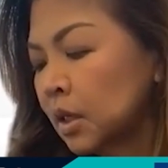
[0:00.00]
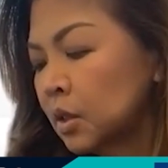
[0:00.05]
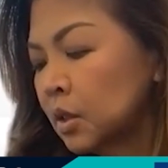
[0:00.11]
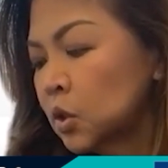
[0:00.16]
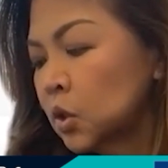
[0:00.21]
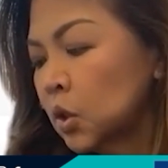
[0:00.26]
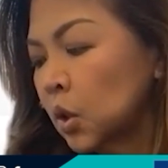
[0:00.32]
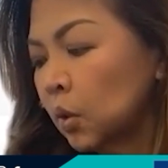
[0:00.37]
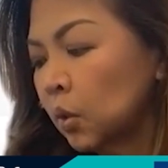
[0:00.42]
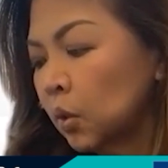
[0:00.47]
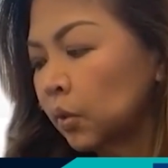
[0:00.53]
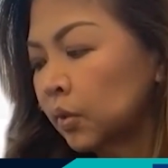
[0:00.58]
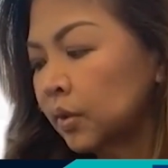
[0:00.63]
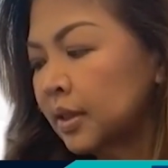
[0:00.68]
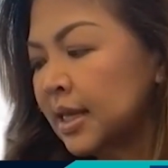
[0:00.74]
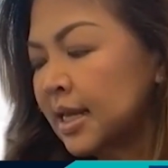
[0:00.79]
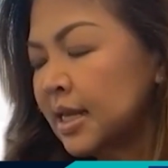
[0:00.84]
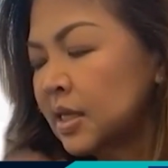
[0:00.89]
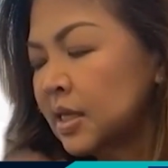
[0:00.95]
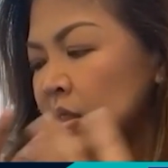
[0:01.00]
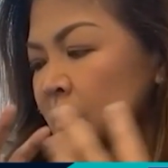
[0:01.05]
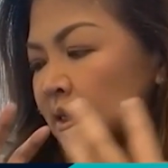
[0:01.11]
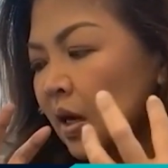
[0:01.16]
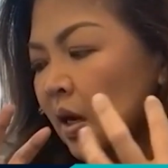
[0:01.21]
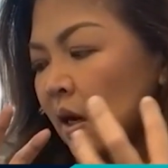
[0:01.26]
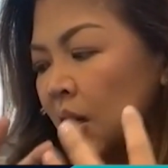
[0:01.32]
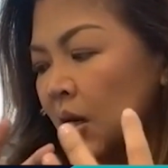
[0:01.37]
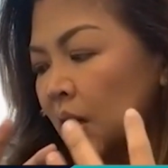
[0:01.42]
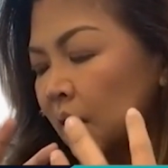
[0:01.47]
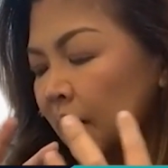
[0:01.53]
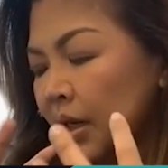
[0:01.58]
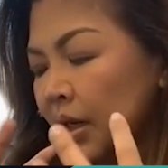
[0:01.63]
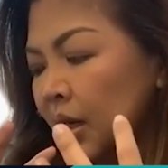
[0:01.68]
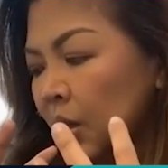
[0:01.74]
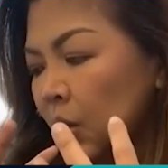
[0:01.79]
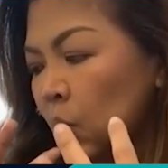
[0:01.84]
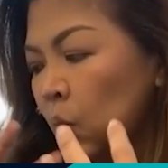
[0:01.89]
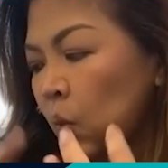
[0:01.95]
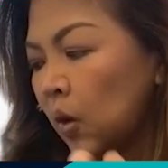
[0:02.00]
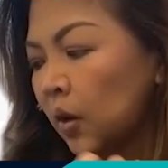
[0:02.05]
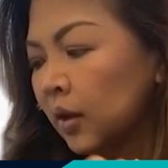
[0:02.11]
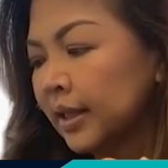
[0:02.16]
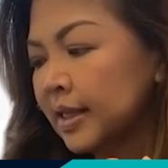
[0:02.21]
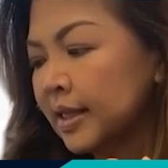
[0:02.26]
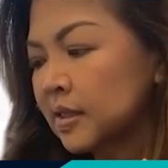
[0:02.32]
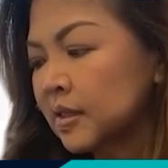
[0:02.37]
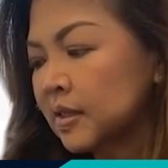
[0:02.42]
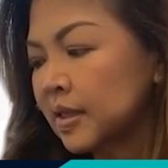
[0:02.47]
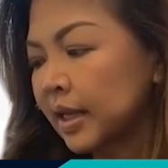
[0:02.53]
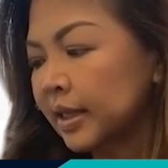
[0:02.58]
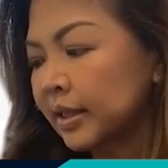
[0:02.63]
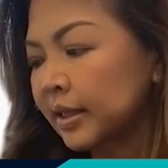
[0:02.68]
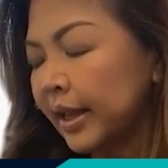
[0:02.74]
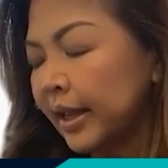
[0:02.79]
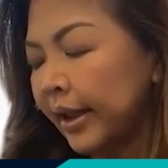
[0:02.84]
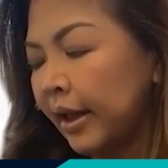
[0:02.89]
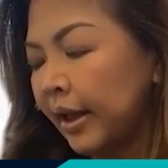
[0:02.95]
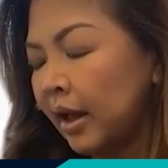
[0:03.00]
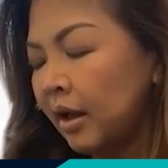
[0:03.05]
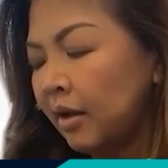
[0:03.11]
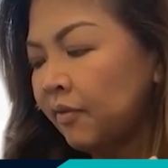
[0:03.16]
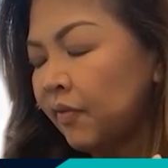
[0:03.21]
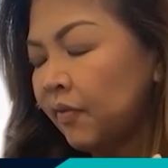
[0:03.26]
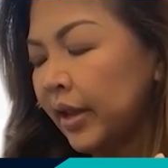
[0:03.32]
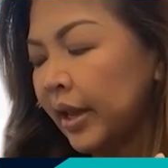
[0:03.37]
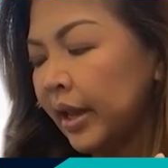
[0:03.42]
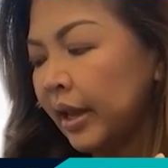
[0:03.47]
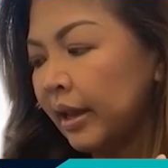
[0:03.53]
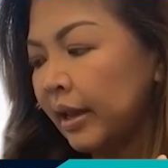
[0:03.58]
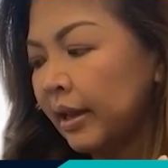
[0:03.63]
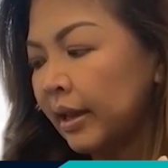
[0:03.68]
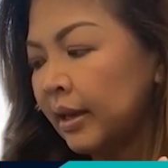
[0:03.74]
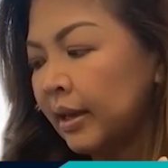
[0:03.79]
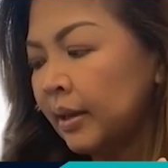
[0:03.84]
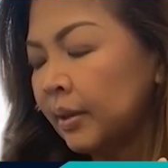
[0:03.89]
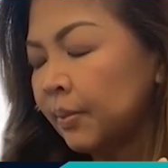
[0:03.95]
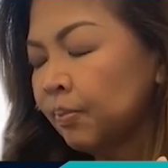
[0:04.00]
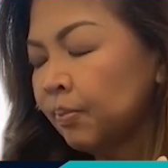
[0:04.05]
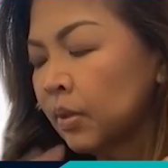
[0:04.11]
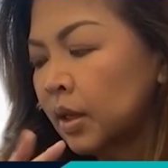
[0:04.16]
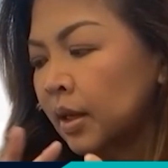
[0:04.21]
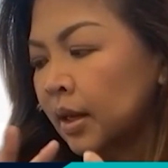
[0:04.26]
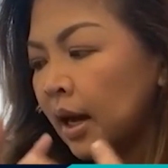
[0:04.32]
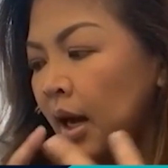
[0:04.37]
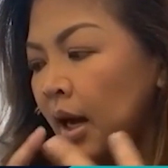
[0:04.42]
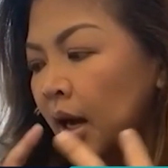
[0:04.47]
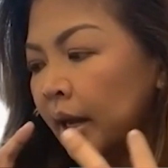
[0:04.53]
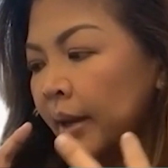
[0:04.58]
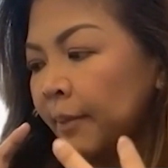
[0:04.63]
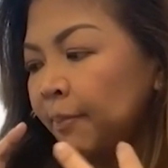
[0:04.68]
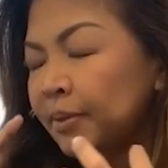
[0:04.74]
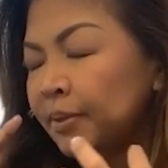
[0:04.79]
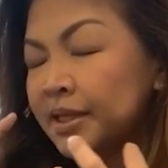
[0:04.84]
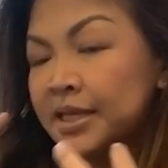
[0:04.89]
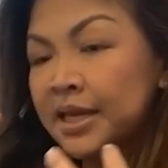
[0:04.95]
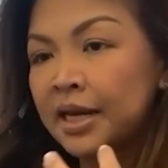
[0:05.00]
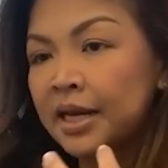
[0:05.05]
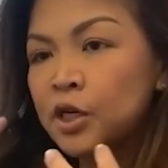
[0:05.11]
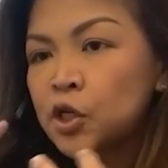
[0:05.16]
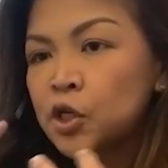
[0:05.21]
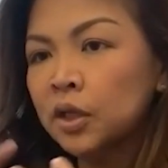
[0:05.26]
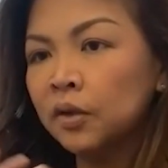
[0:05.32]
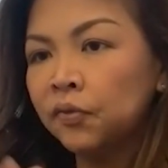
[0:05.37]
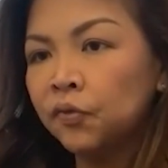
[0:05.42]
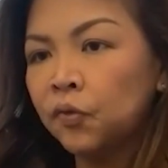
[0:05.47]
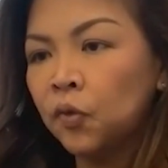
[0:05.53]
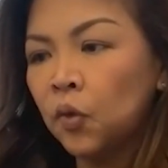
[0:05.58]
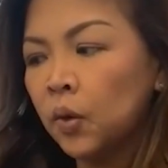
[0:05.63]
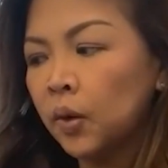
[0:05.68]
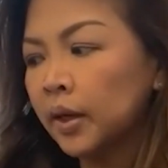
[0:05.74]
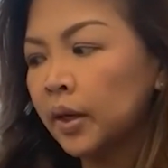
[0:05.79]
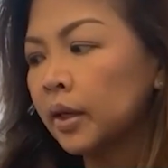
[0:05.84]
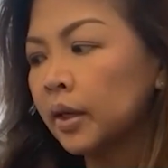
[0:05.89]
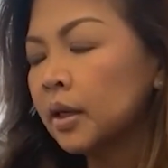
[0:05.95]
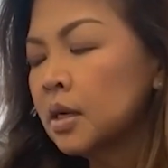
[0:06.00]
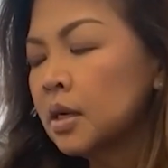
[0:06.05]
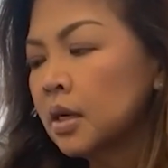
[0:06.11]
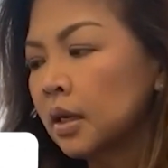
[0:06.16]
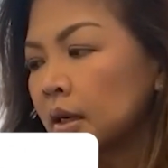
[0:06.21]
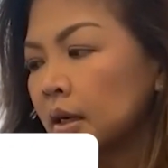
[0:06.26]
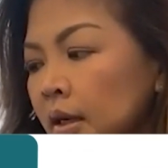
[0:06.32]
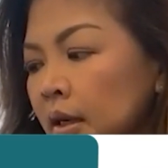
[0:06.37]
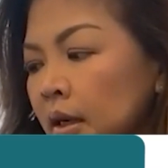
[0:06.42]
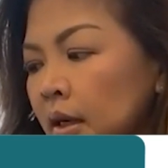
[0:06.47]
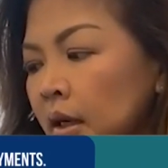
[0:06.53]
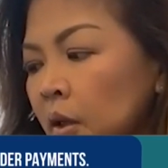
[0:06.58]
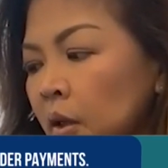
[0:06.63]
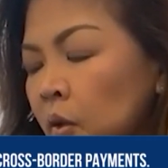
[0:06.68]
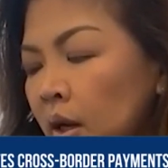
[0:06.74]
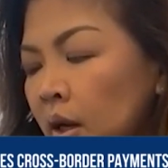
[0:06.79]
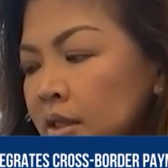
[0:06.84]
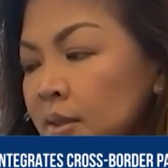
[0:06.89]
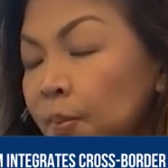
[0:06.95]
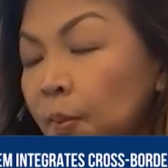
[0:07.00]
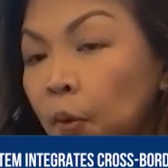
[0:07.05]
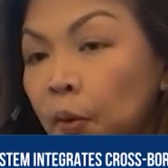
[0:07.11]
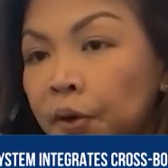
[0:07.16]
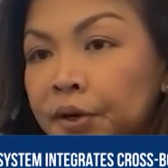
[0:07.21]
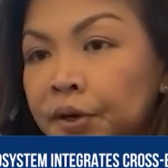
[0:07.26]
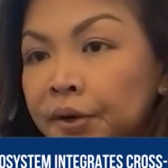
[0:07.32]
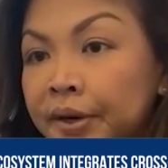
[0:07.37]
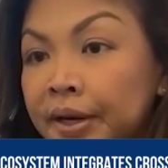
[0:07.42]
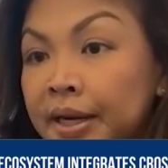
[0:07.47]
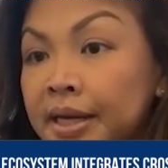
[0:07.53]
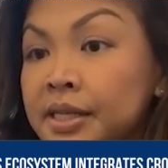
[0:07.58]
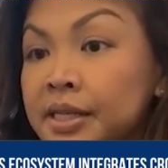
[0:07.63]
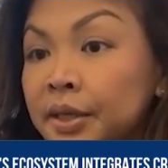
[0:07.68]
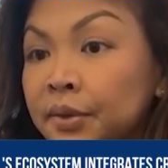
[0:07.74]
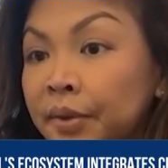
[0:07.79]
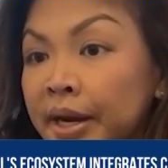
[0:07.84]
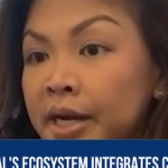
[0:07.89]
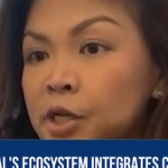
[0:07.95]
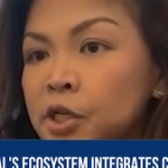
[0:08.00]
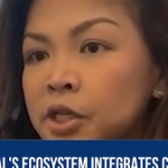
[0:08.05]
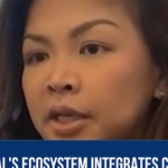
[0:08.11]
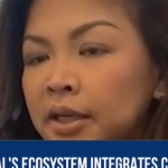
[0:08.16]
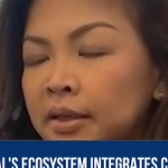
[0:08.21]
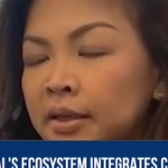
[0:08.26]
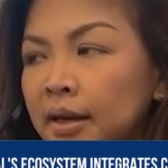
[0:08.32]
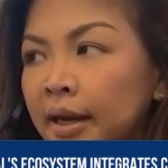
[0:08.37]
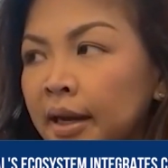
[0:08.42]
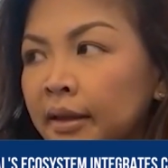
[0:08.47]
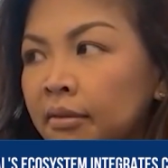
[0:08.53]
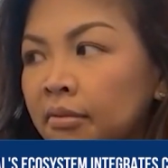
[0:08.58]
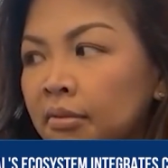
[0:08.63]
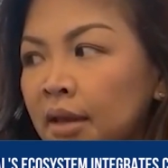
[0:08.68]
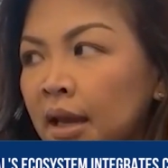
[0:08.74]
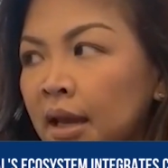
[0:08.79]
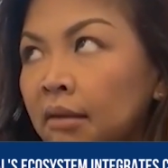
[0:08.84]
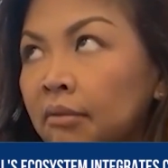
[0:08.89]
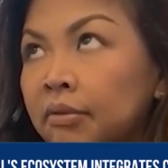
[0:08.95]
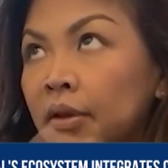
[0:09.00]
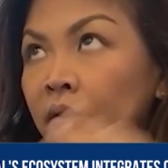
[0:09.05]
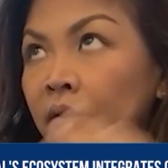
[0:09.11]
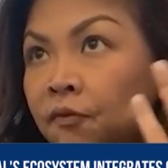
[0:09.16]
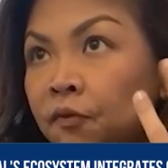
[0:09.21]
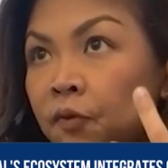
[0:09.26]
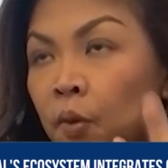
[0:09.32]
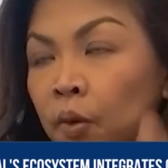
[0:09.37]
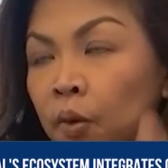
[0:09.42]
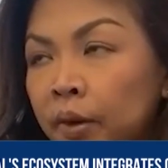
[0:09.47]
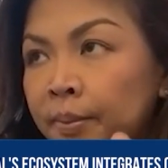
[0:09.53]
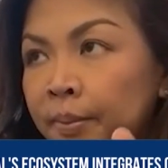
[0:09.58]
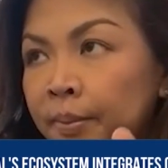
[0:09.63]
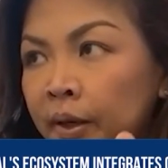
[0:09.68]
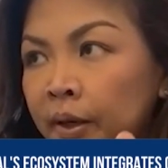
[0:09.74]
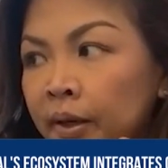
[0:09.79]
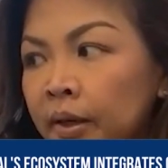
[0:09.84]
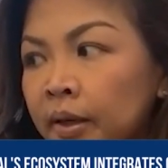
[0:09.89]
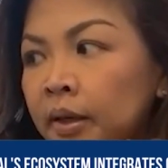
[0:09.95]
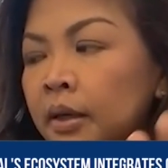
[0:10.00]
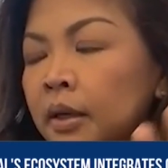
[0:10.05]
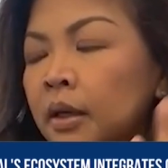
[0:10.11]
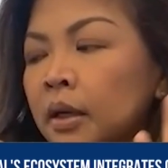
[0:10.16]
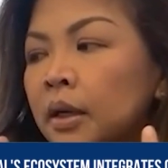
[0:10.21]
so these are wallets that have a high potential for cross-border integration. I think the former